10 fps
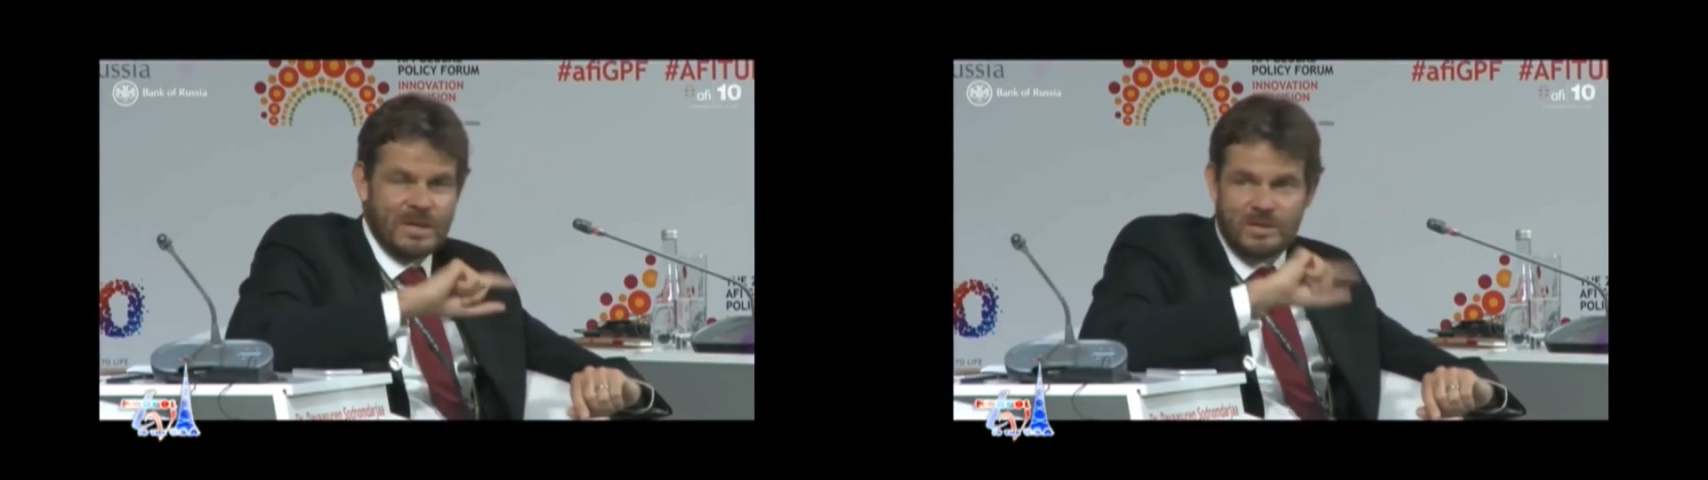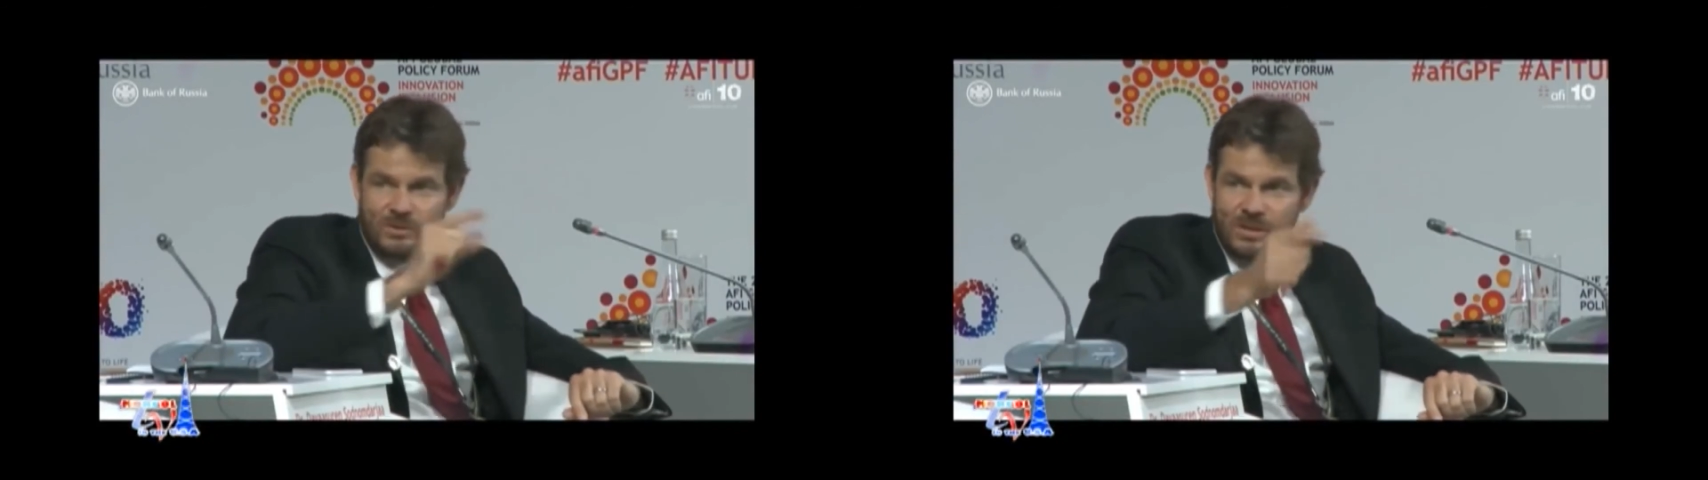
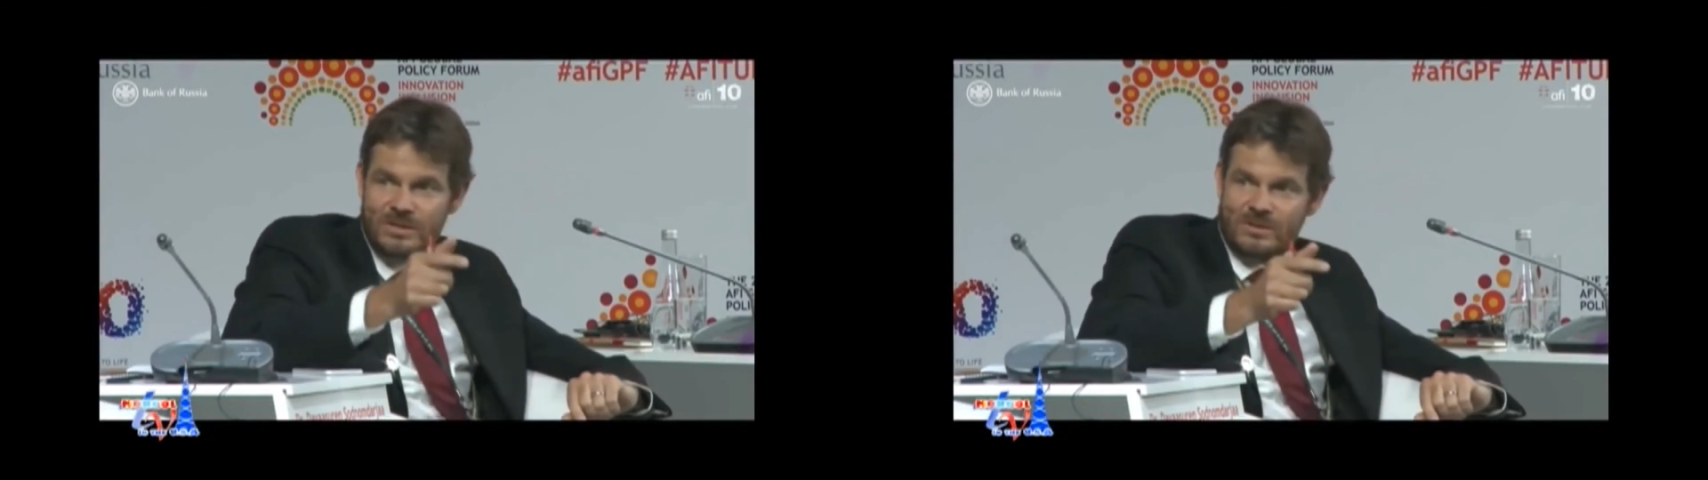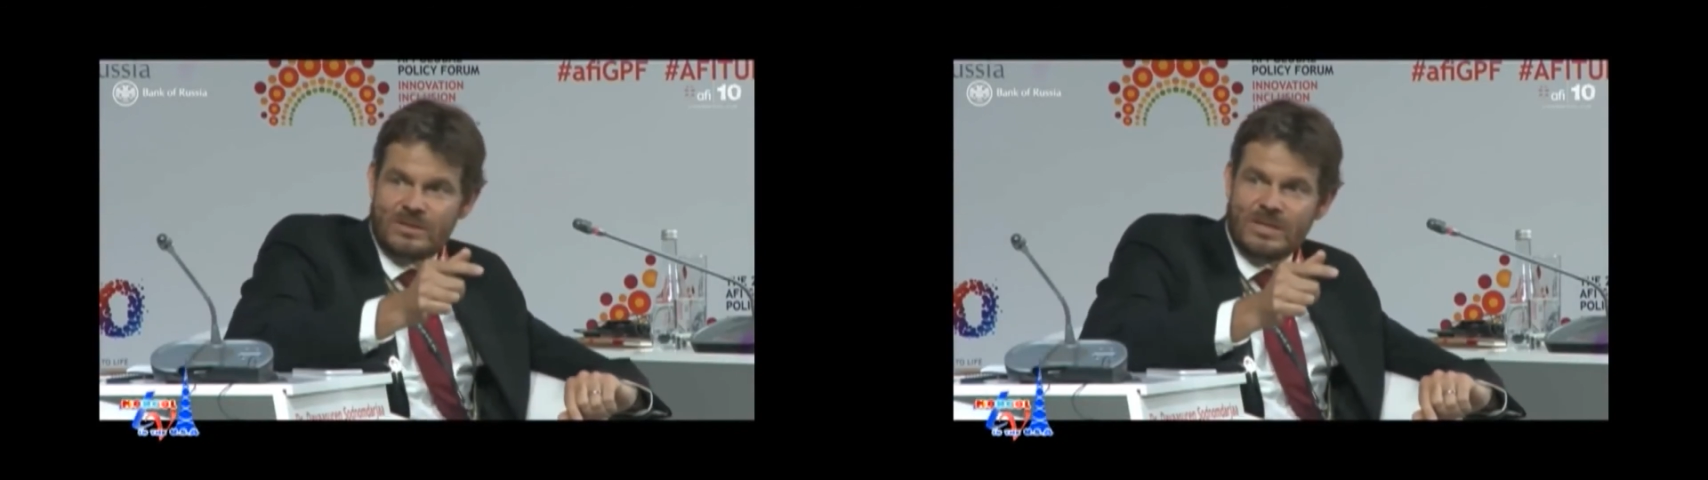
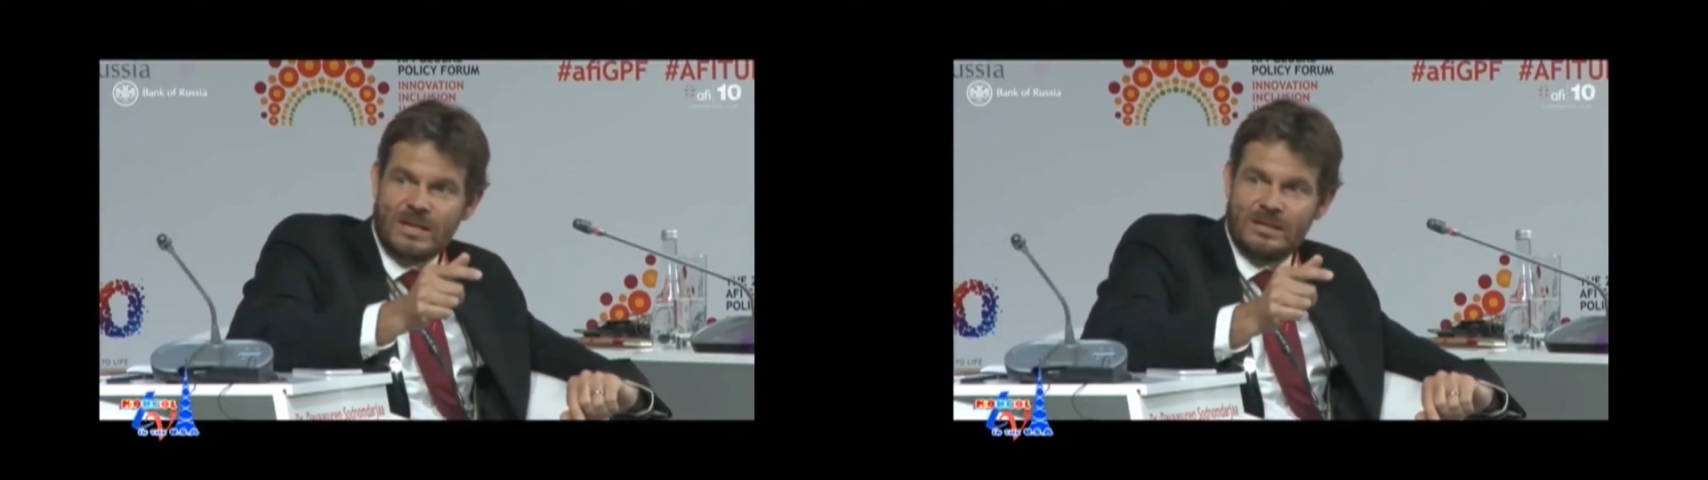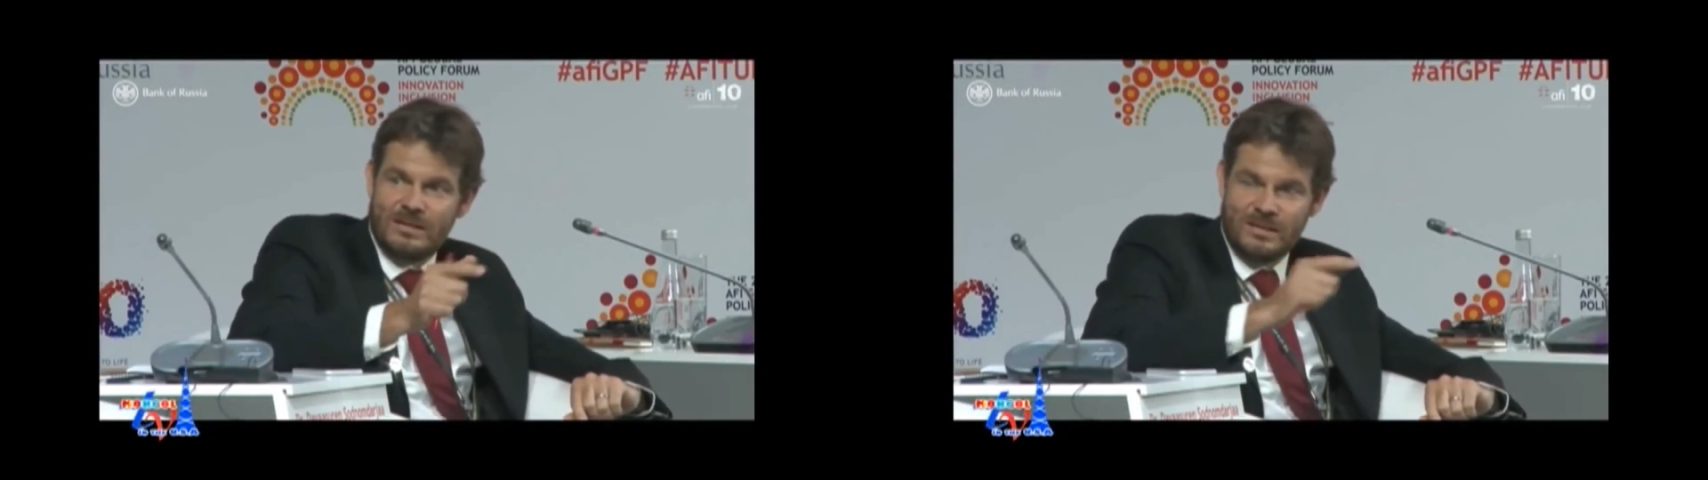pastoralist
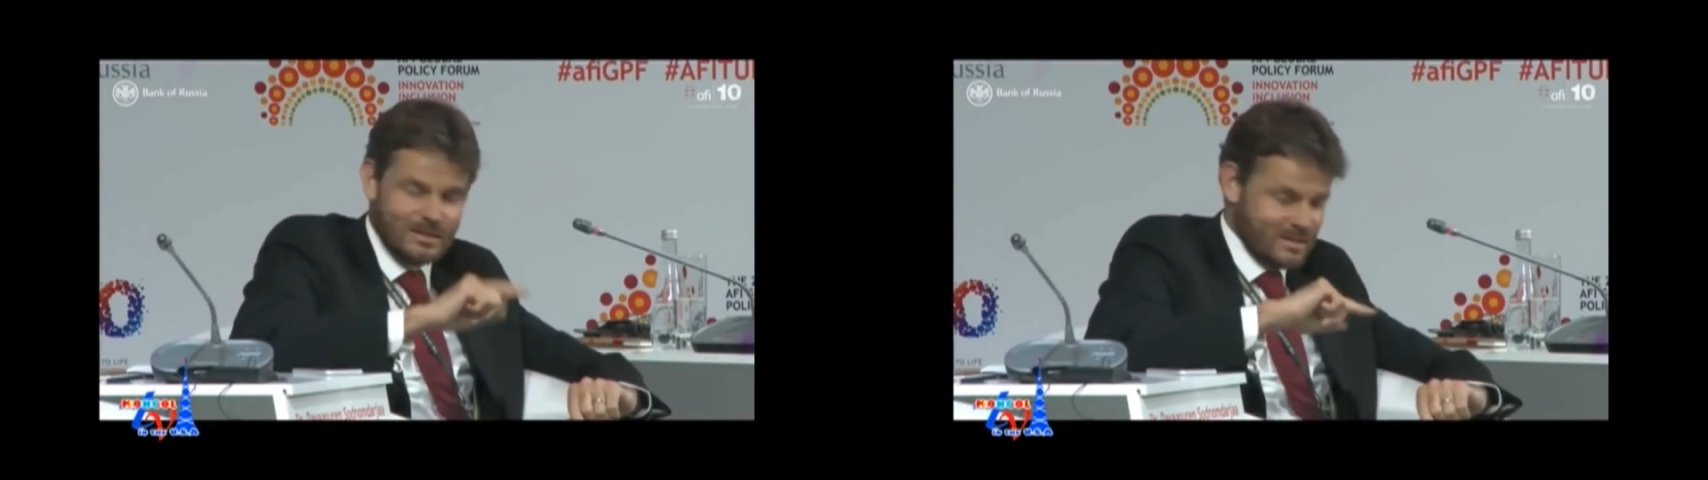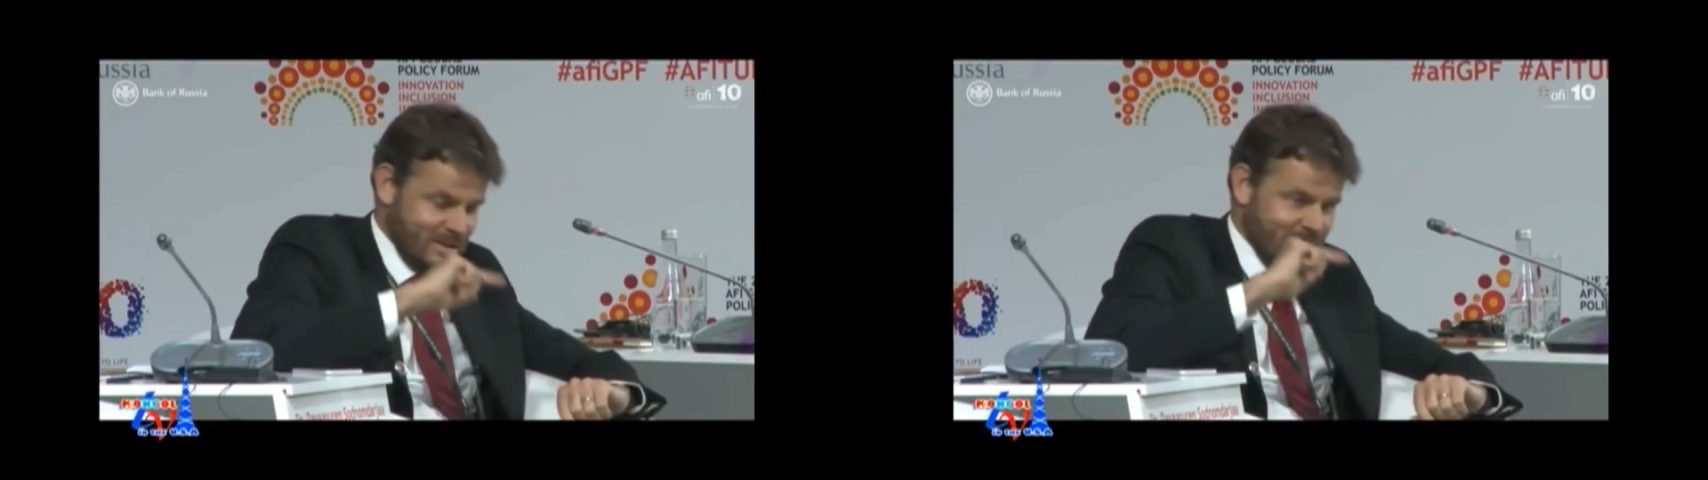
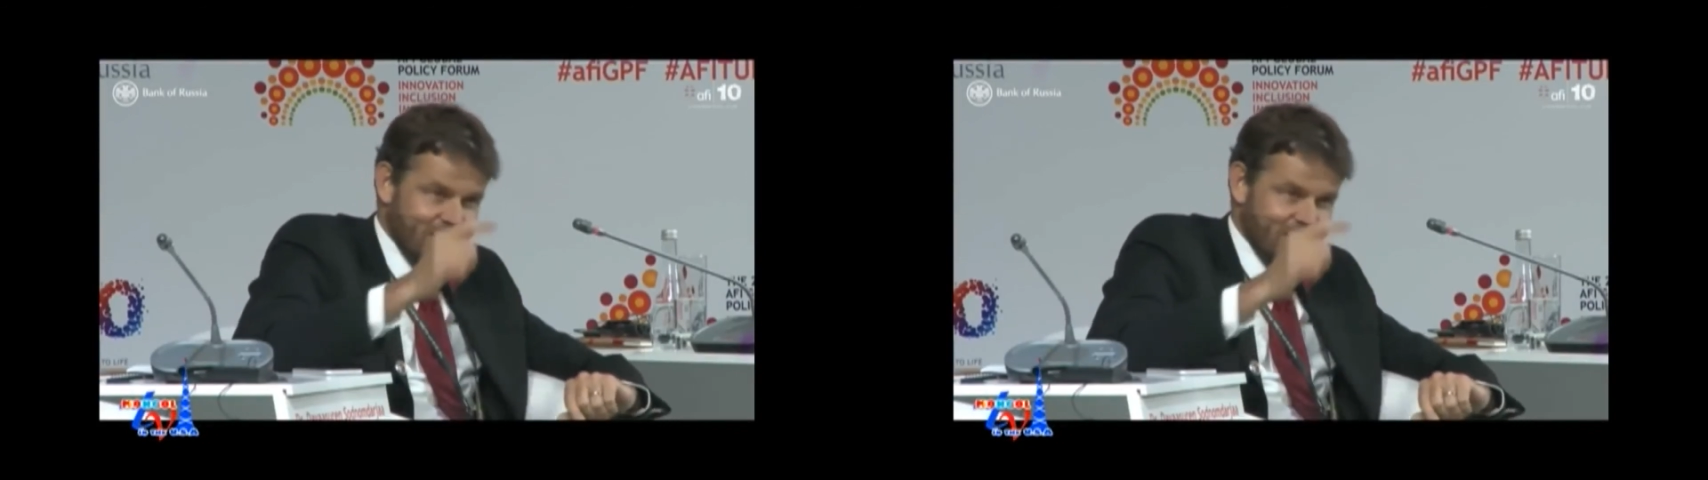societies,